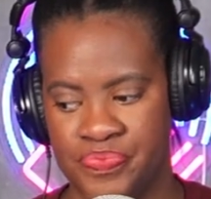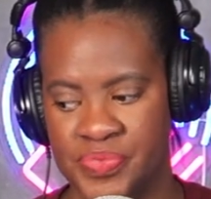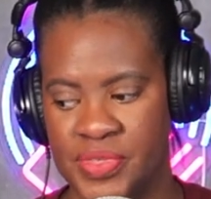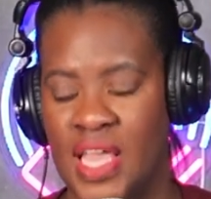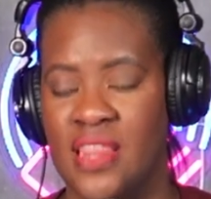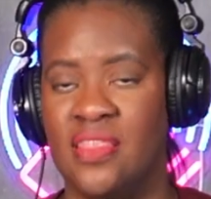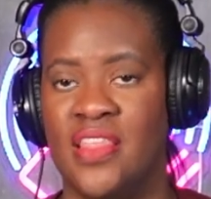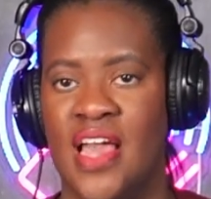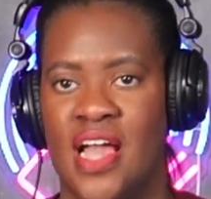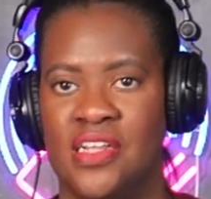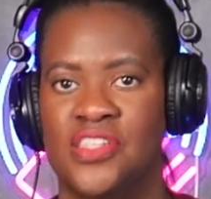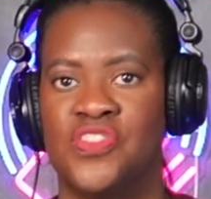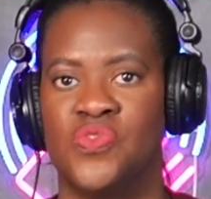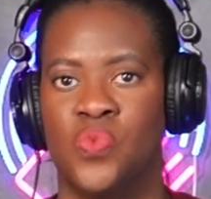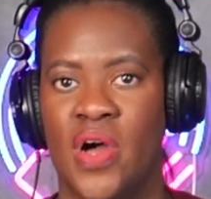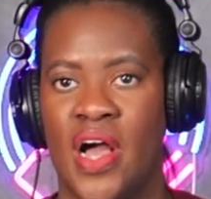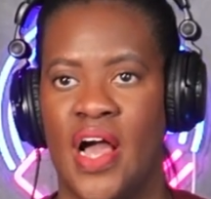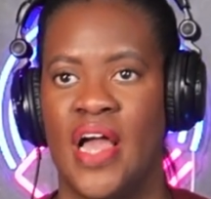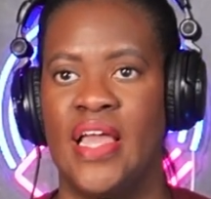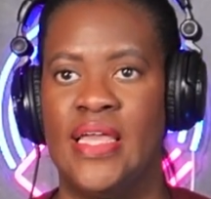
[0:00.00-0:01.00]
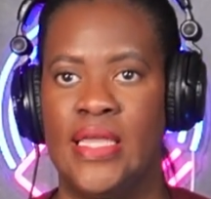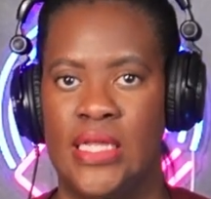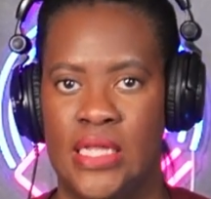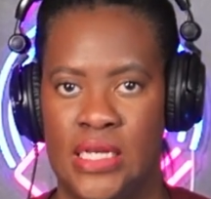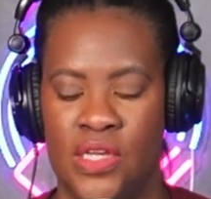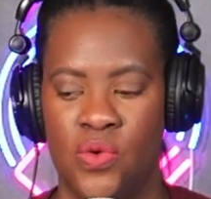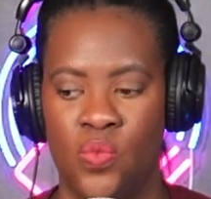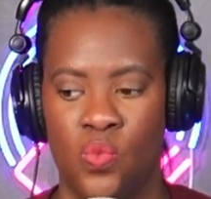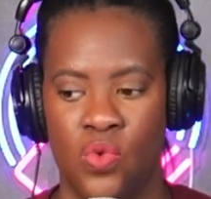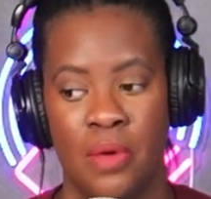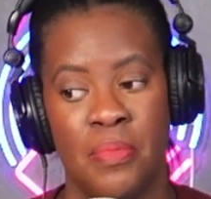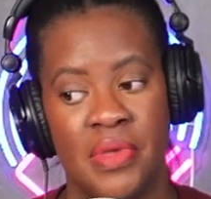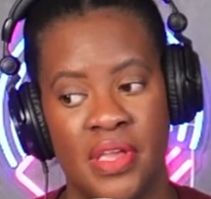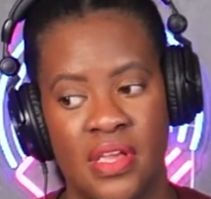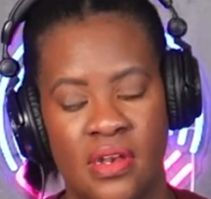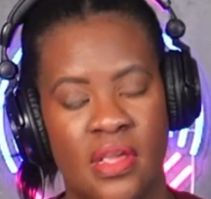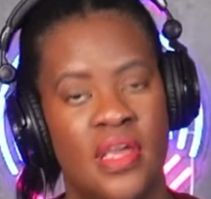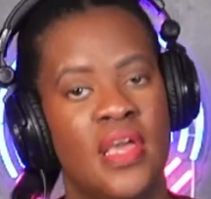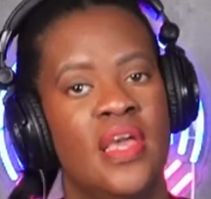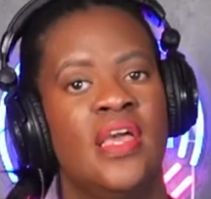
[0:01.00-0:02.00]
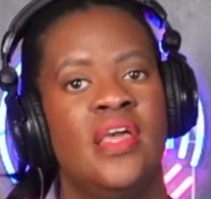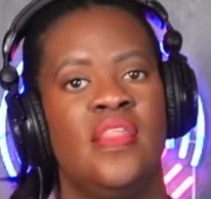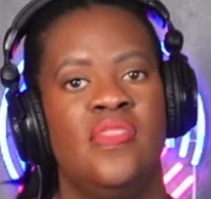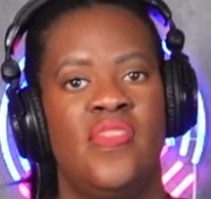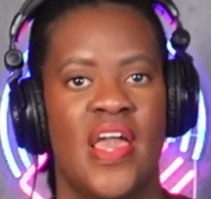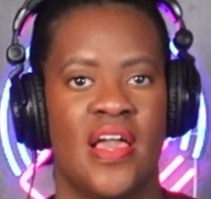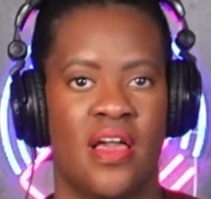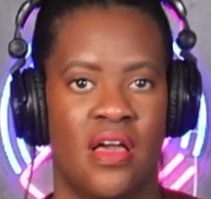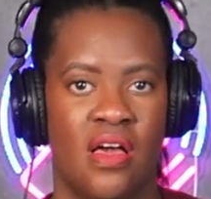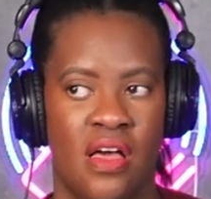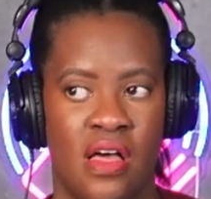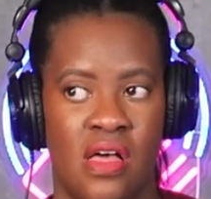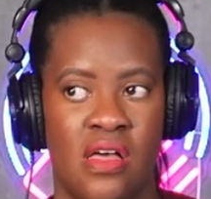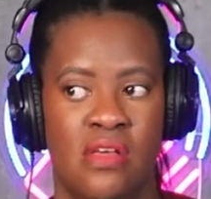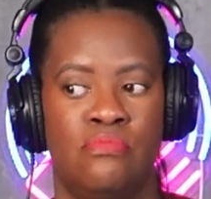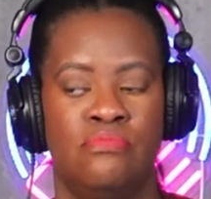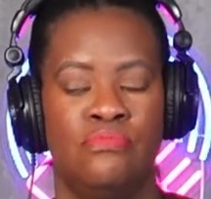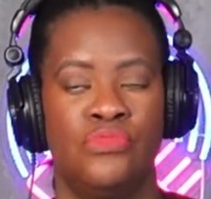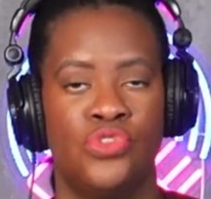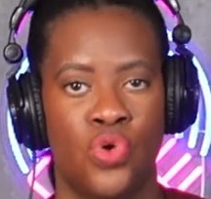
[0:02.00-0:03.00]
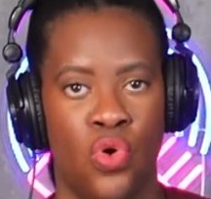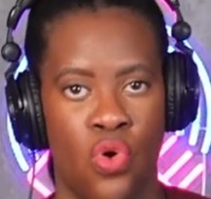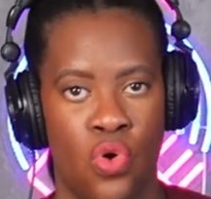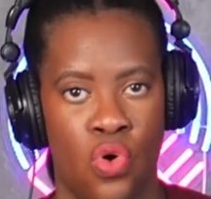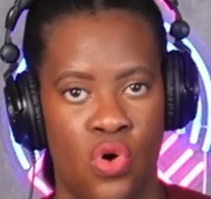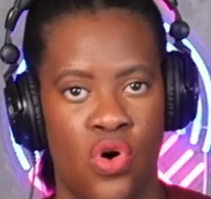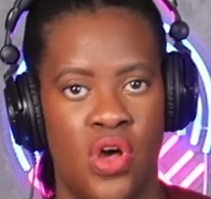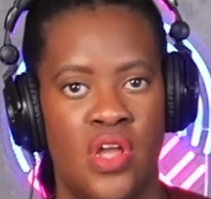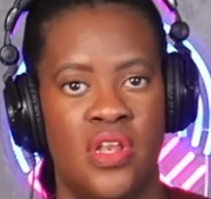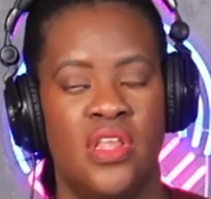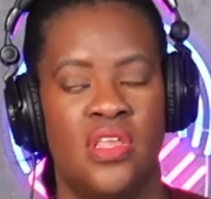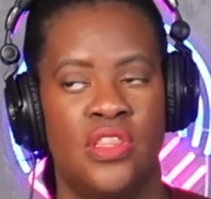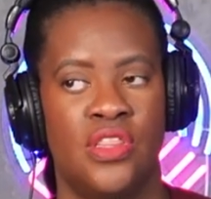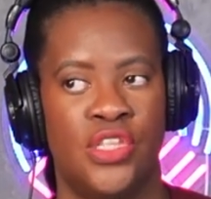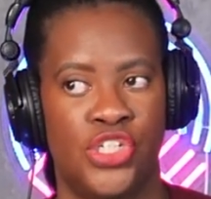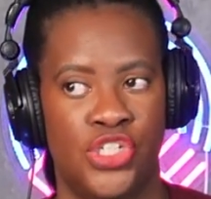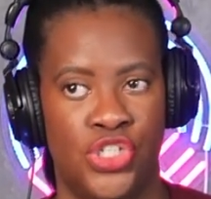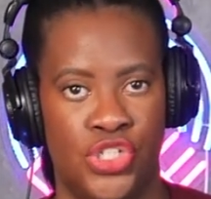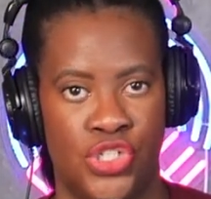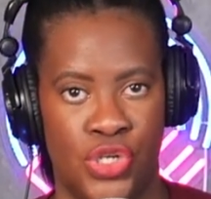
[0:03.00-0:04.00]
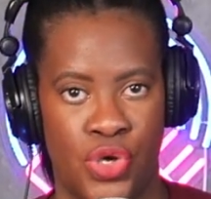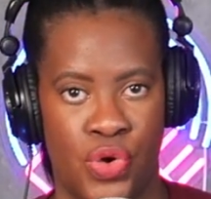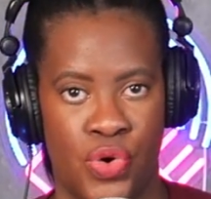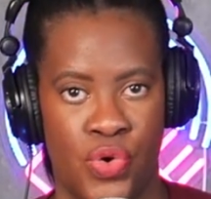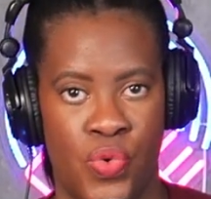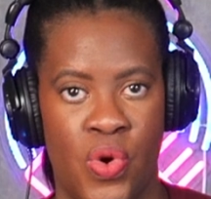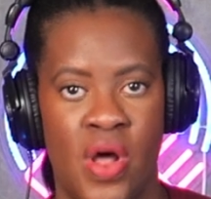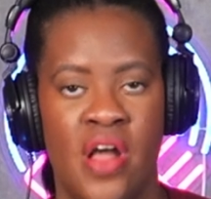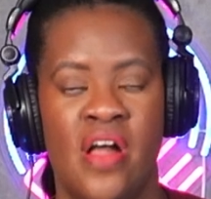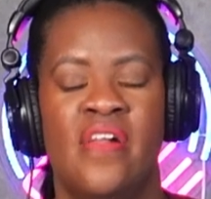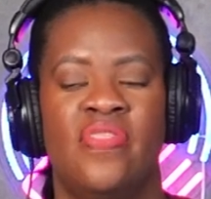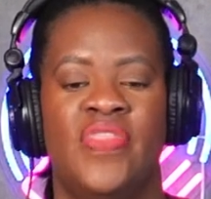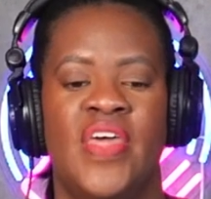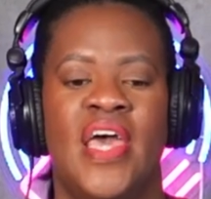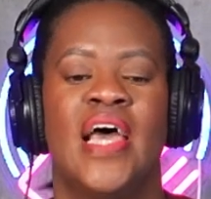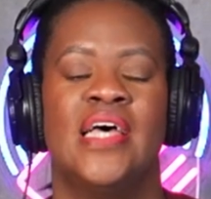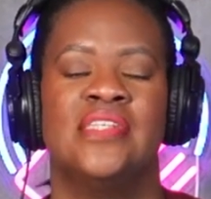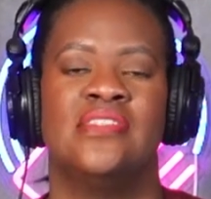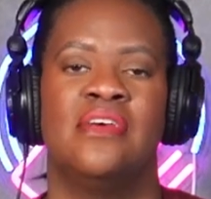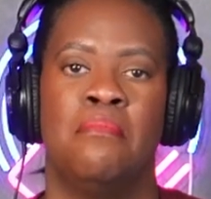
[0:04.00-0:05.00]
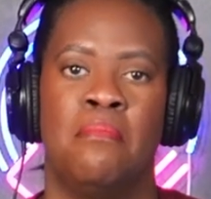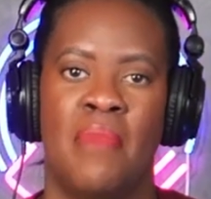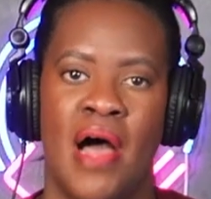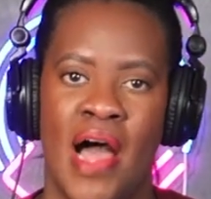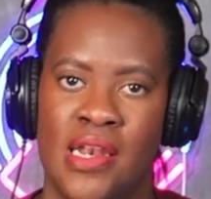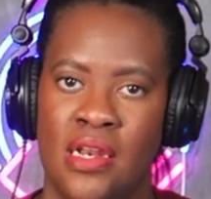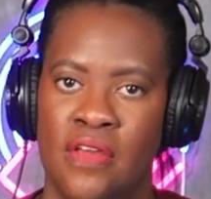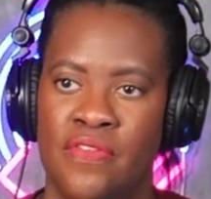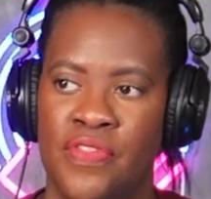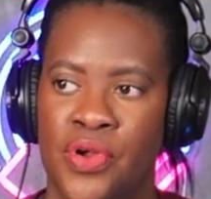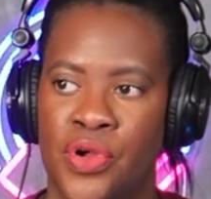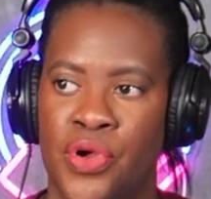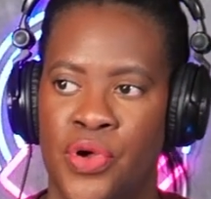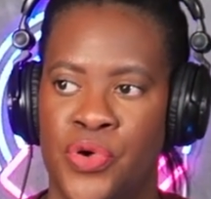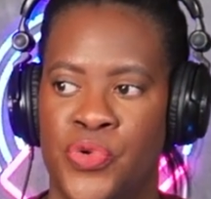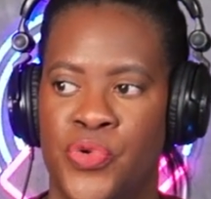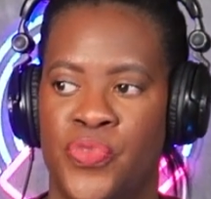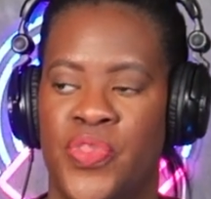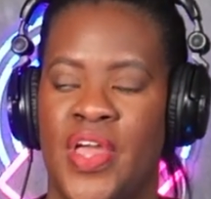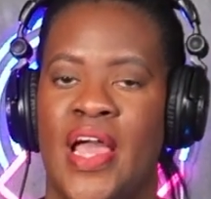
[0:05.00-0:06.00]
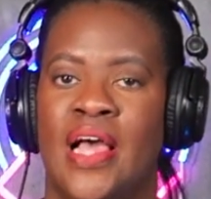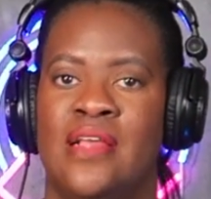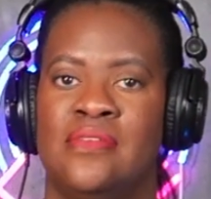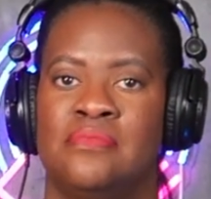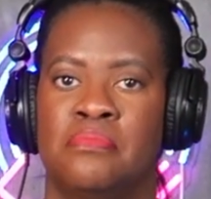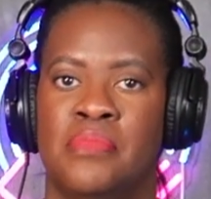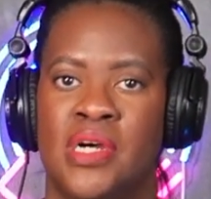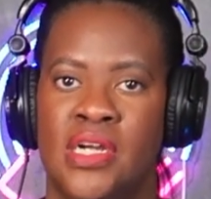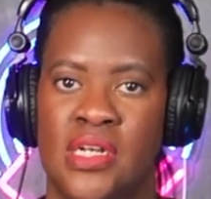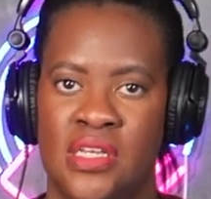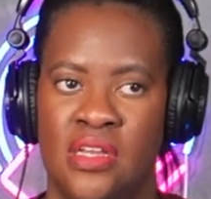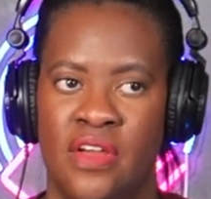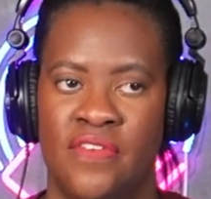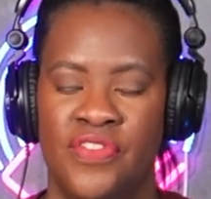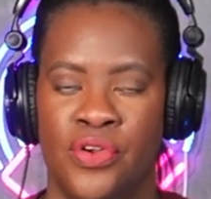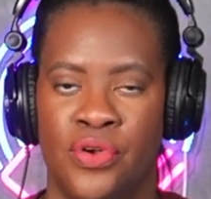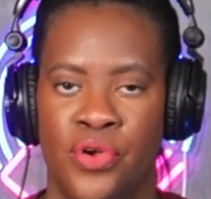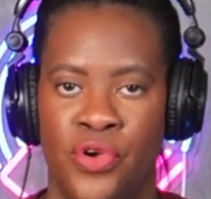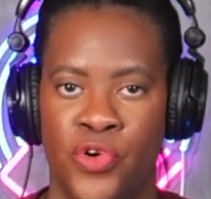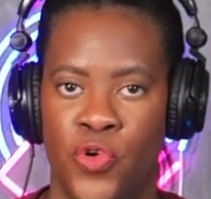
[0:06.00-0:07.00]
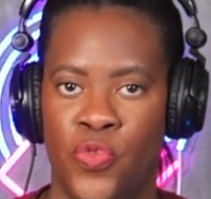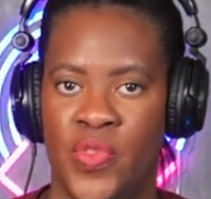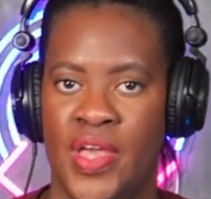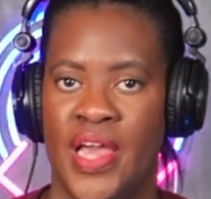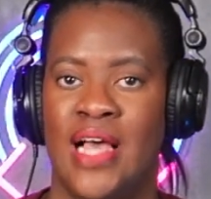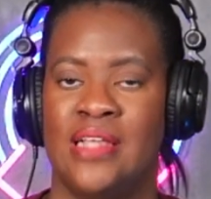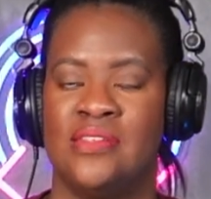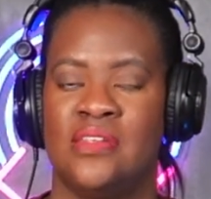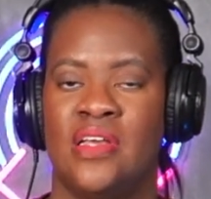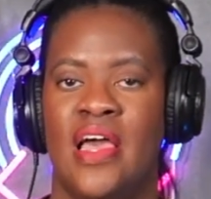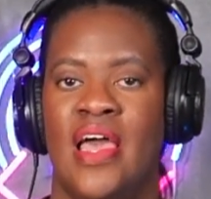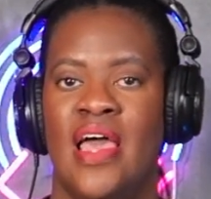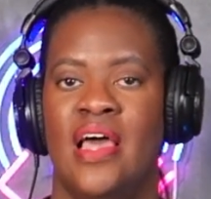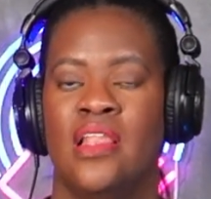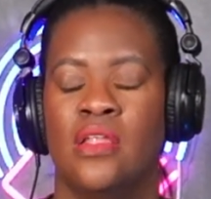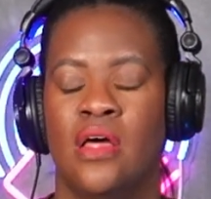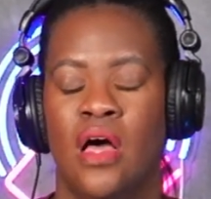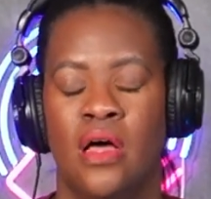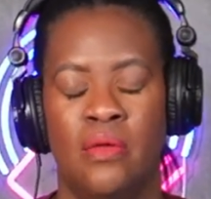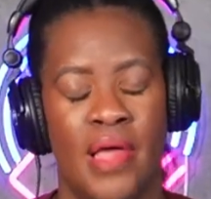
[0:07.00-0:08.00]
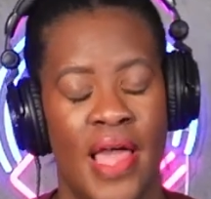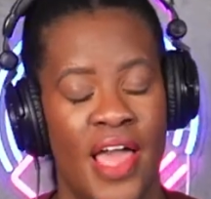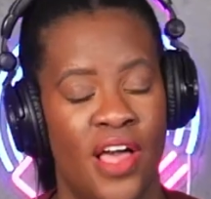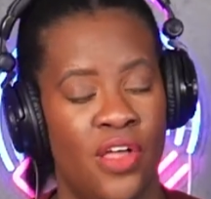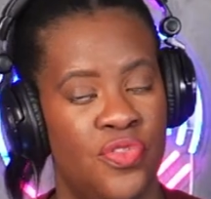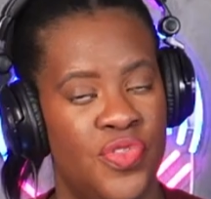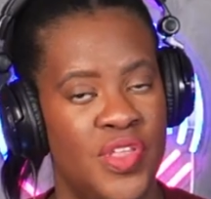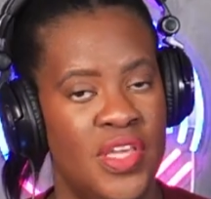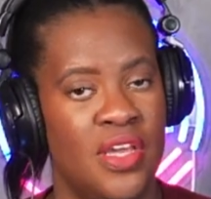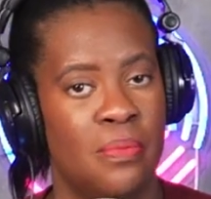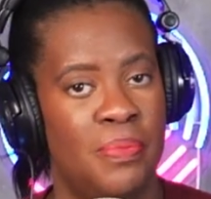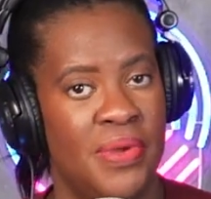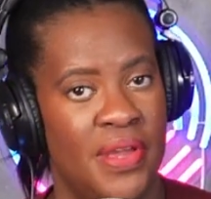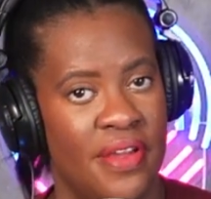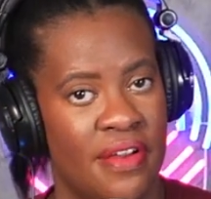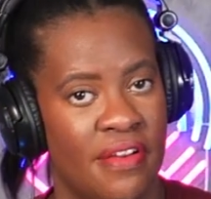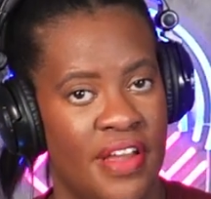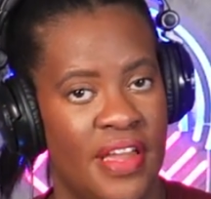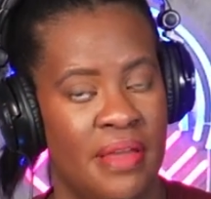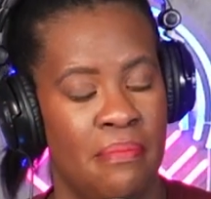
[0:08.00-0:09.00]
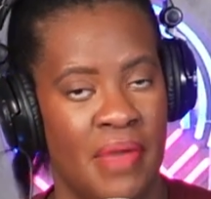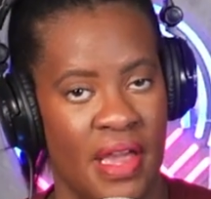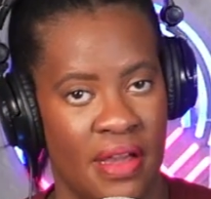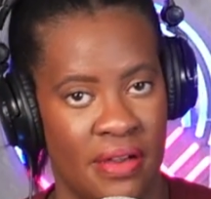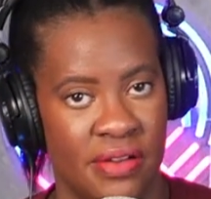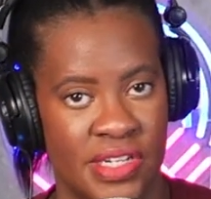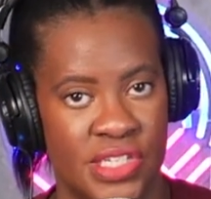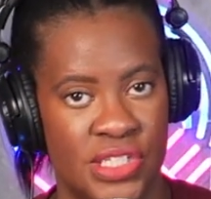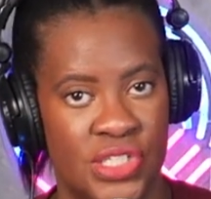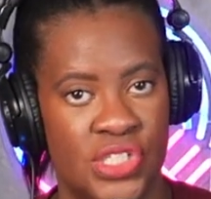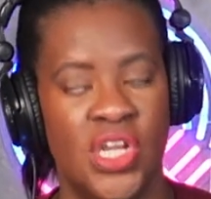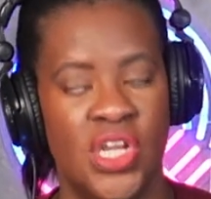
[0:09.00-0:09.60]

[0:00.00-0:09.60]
And that is why any woman that comes on the show that has a mind of their own, that has money of their own, that has a healthy appearing marriage,